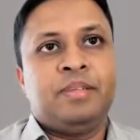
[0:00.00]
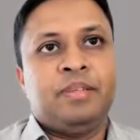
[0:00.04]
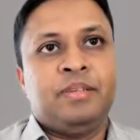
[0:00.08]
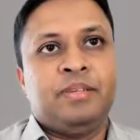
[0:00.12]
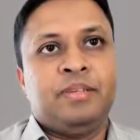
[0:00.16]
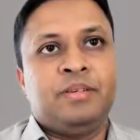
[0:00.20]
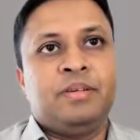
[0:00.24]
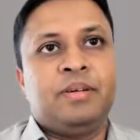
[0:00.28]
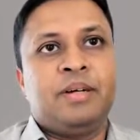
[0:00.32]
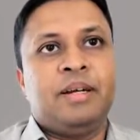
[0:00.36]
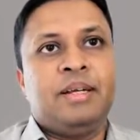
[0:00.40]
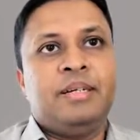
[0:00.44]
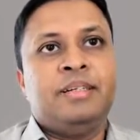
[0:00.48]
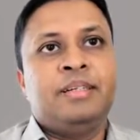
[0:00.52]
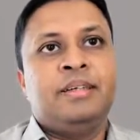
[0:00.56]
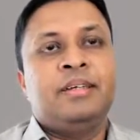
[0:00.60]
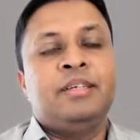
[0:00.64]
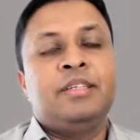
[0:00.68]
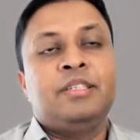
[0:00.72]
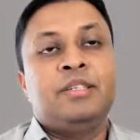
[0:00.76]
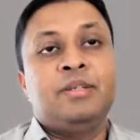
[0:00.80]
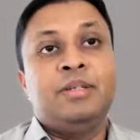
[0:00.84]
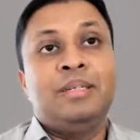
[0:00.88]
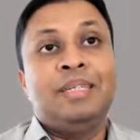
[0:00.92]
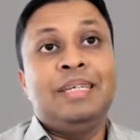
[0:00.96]
All right.
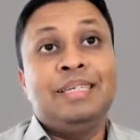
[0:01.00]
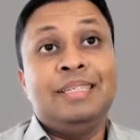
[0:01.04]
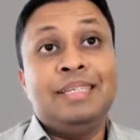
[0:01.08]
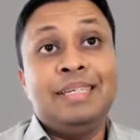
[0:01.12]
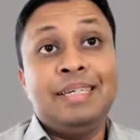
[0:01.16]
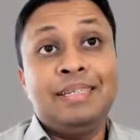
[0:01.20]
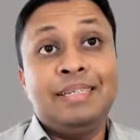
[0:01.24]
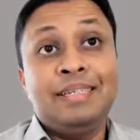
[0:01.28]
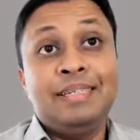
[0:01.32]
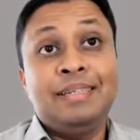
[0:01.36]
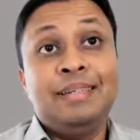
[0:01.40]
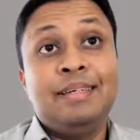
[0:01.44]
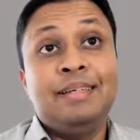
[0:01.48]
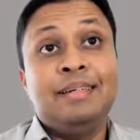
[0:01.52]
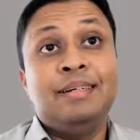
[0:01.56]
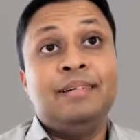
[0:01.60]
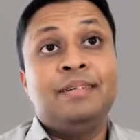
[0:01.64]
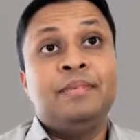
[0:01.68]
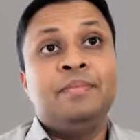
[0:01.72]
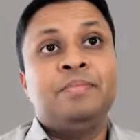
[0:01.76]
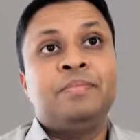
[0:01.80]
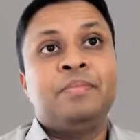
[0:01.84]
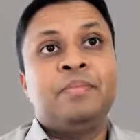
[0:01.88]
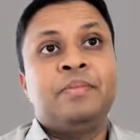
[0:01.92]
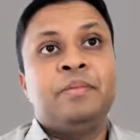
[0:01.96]
So this is
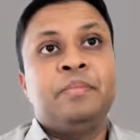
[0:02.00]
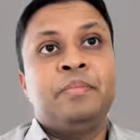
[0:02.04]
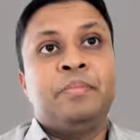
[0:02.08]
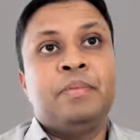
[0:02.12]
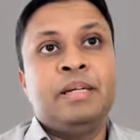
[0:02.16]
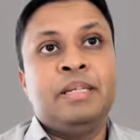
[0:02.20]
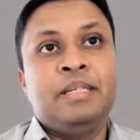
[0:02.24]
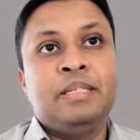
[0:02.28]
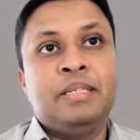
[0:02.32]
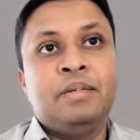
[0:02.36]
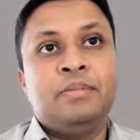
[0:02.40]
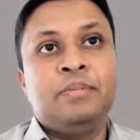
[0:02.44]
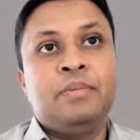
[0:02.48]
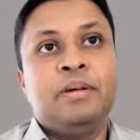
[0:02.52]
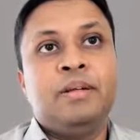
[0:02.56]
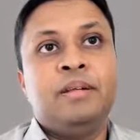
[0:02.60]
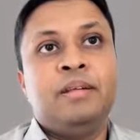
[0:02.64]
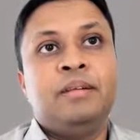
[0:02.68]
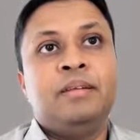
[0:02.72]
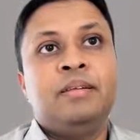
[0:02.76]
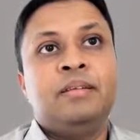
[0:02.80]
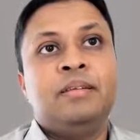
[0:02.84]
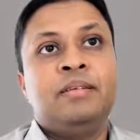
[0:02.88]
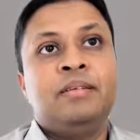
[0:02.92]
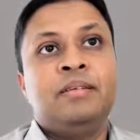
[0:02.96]
the
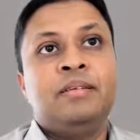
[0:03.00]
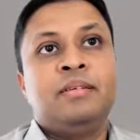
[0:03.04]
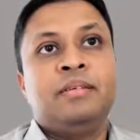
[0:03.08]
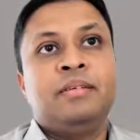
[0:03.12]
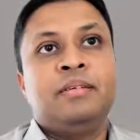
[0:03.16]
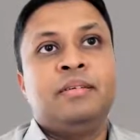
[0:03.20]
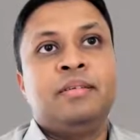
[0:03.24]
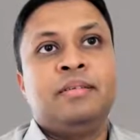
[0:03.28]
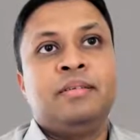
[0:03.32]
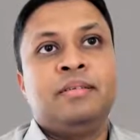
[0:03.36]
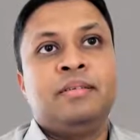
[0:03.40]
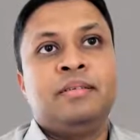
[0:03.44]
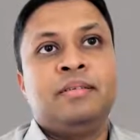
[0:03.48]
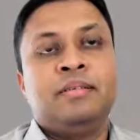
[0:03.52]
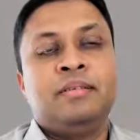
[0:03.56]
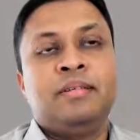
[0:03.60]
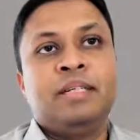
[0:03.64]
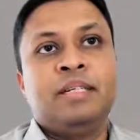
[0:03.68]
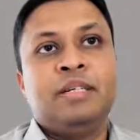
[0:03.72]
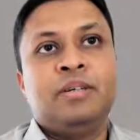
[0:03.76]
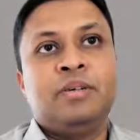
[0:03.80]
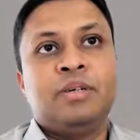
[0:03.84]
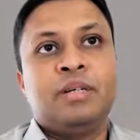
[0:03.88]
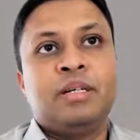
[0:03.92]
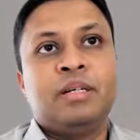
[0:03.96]
principle
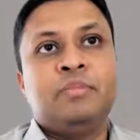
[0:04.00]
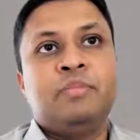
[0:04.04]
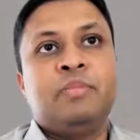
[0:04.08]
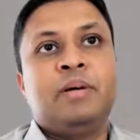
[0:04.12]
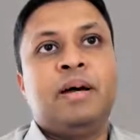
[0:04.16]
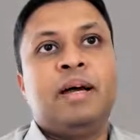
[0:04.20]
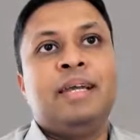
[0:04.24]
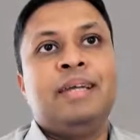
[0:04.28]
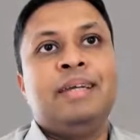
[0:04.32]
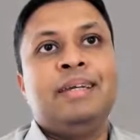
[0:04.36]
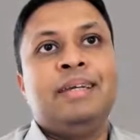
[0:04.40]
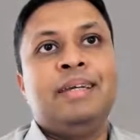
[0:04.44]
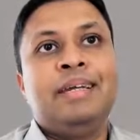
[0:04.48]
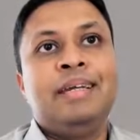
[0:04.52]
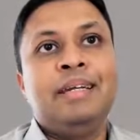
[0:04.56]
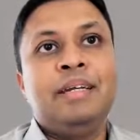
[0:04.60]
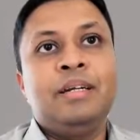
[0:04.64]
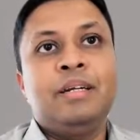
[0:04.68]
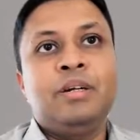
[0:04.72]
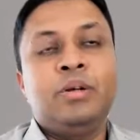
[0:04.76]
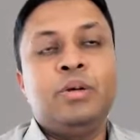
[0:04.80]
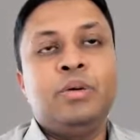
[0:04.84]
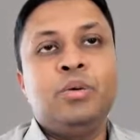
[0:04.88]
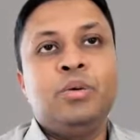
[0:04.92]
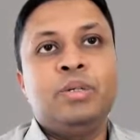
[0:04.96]
denoted by
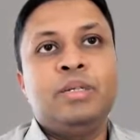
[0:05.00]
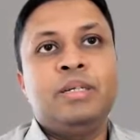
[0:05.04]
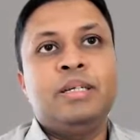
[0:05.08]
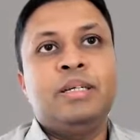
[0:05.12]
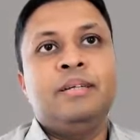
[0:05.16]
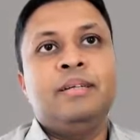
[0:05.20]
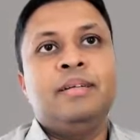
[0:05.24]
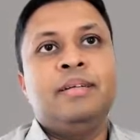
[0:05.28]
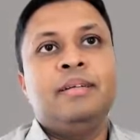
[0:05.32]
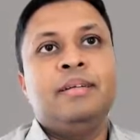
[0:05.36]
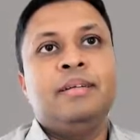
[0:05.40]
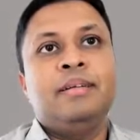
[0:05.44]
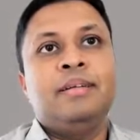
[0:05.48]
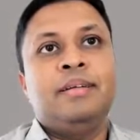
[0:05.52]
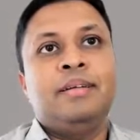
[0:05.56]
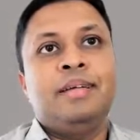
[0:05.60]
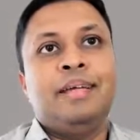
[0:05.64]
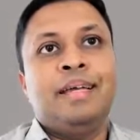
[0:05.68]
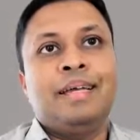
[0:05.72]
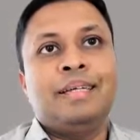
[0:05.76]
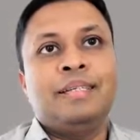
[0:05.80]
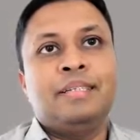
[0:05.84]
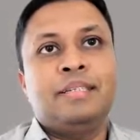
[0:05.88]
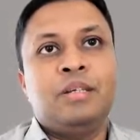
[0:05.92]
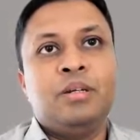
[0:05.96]

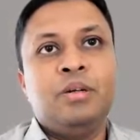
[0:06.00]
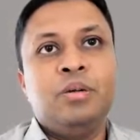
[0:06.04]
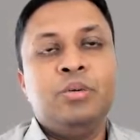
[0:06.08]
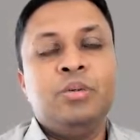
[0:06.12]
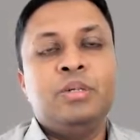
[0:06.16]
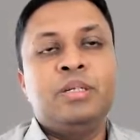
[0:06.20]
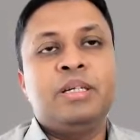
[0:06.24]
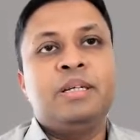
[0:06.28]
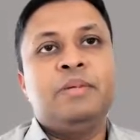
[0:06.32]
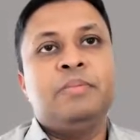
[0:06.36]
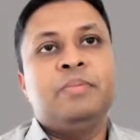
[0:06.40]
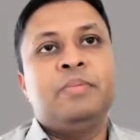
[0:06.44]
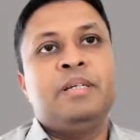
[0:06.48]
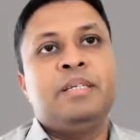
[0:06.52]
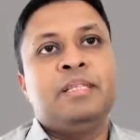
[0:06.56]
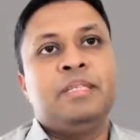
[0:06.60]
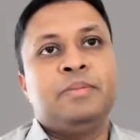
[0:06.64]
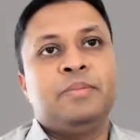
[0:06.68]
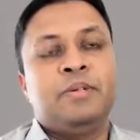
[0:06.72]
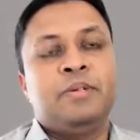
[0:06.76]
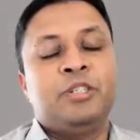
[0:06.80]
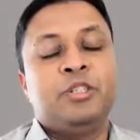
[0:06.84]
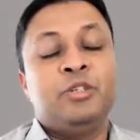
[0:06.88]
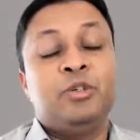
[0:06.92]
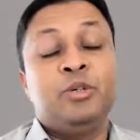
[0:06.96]
inclusion-exclusion
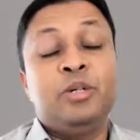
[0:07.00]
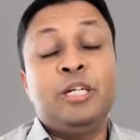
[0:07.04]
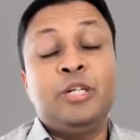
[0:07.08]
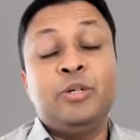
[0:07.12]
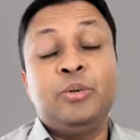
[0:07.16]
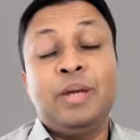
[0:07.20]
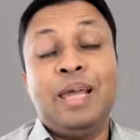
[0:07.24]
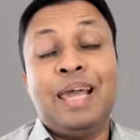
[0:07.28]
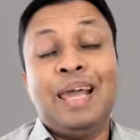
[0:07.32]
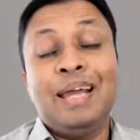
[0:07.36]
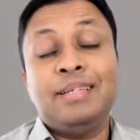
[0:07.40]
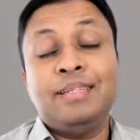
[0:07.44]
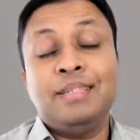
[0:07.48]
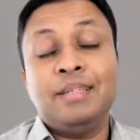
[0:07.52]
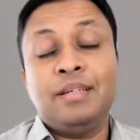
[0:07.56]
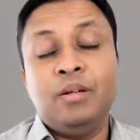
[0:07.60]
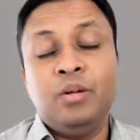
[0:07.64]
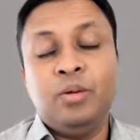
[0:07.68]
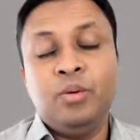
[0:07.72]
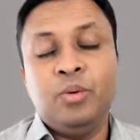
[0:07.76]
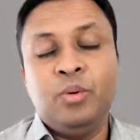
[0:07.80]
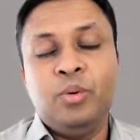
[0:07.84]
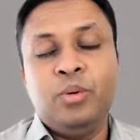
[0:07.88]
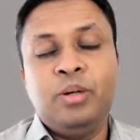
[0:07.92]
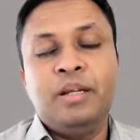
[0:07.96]
principle. You need to
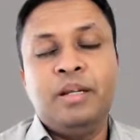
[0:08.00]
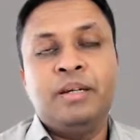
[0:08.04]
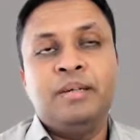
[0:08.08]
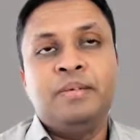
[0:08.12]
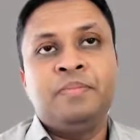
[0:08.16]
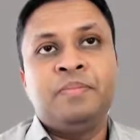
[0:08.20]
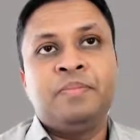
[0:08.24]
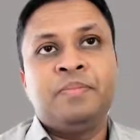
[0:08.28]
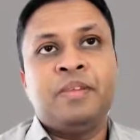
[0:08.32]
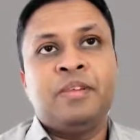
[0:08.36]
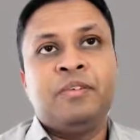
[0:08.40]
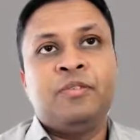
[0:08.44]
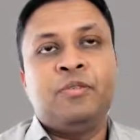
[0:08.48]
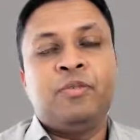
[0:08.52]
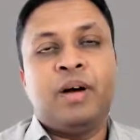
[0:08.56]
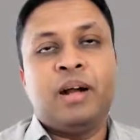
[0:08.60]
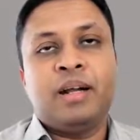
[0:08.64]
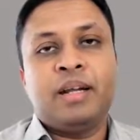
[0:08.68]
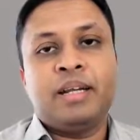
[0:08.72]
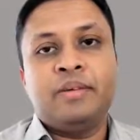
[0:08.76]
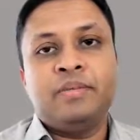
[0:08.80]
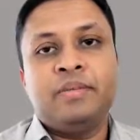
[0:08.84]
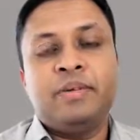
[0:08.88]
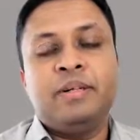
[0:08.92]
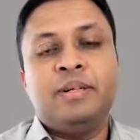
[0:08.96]
exclude
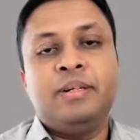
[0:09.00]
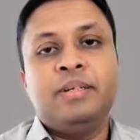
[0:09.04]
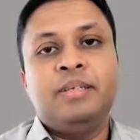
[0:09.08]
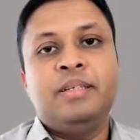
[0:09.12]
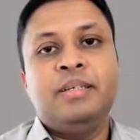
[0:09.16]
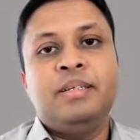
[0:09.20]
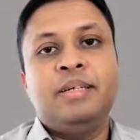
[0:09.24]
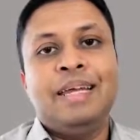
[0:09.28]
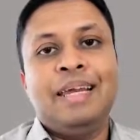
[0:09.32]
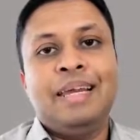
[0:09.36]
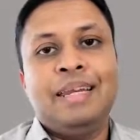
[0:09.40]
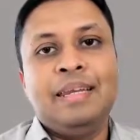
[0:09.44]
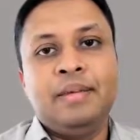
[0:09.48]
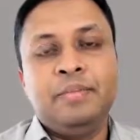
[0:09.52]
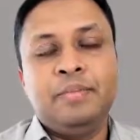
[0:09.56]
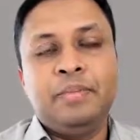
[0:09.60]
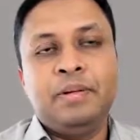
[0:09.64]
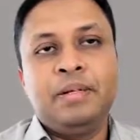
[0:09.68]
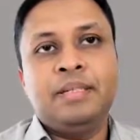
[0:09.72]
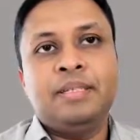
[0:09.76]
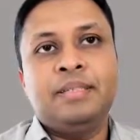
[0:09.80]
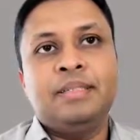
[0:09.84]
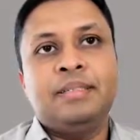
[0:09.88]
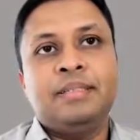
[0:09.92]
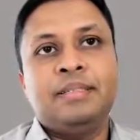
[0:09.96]
whatever the
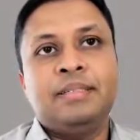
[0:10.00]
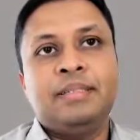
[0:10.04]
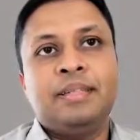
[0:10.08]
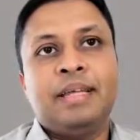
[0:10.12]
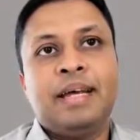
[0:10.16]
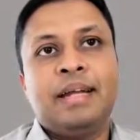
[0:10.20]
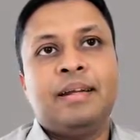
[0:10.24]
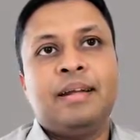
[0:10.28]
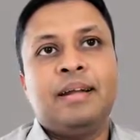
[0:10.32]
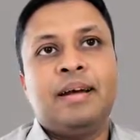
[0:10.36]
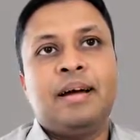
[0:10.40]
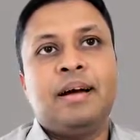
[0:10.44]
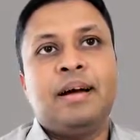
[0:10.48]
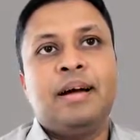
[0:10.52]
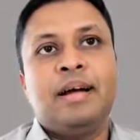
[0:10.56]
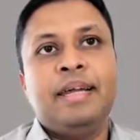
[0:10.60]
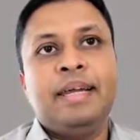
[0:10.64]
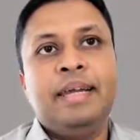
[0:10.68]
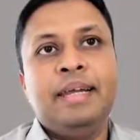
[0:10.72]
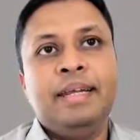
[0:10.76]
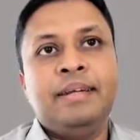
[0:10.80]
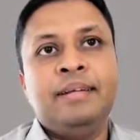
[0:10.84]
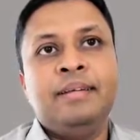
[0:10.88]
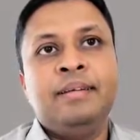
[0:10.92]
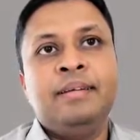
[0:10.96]
elements that are
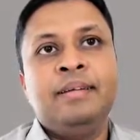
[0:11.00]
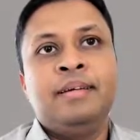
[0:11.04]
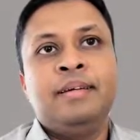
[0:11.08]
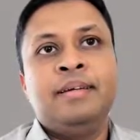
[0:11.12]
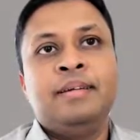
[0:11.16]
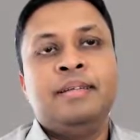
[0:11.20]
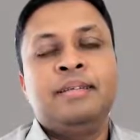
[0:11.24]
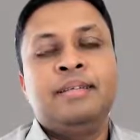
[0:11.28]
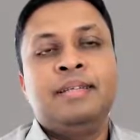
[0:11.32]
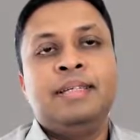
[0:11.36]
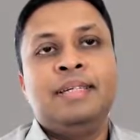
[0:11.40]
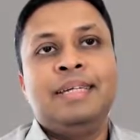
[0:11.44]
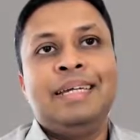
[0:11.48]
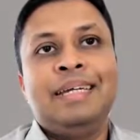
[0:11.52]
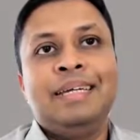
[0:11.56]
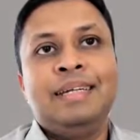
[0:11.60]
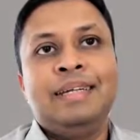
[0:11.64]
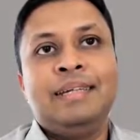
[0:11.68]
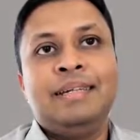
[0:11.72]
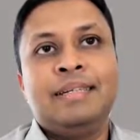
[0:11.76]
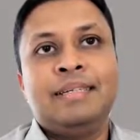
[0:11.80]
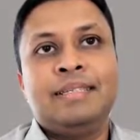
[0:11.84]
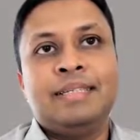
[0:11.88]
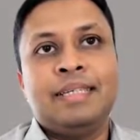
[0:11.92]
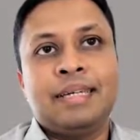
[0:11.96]
in the
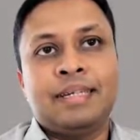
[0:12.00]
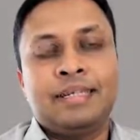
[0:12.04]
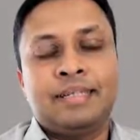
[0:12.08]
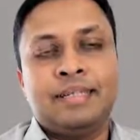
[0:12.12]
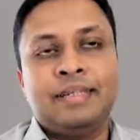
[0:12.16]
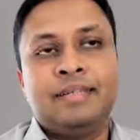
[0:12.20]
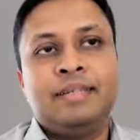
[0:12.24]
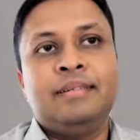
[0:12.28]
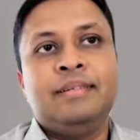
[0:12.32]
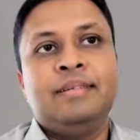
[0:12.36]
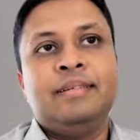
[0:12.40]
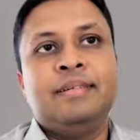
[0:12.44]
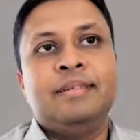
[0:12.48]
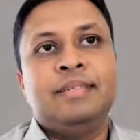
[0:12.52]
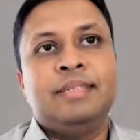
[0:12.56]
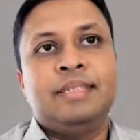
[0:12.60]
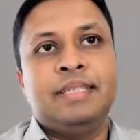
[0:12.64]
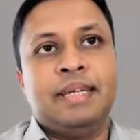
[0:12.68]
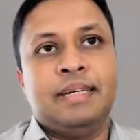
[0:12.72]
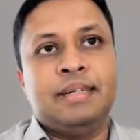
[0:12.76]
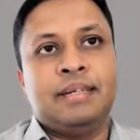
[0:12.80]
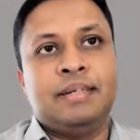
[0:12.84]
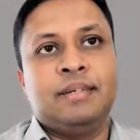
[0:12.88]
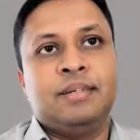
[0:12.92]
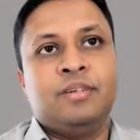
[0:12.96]
intersection
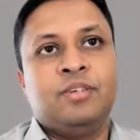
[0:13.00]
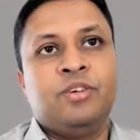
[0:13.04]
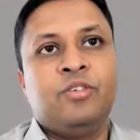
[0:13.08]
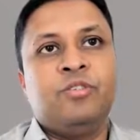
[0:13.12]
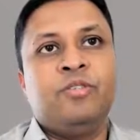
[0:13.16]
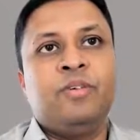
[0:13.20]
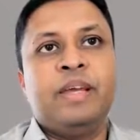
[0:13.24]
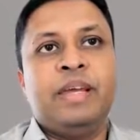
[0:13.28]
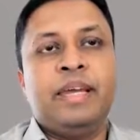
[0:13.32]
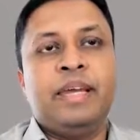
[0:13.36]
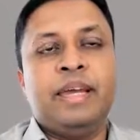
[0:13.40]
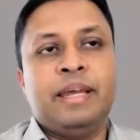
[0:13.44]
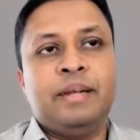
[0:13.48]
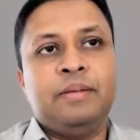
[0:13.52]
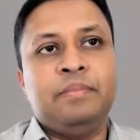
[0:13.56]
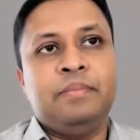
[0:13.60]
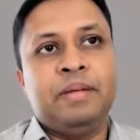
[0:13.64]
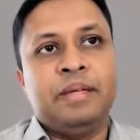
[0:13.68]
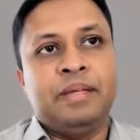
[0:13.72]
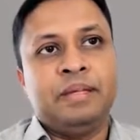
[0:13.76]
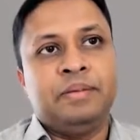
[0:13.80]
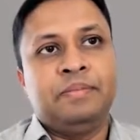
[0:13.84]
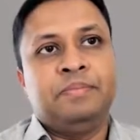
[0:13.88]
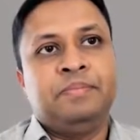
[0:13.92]
set of A and B.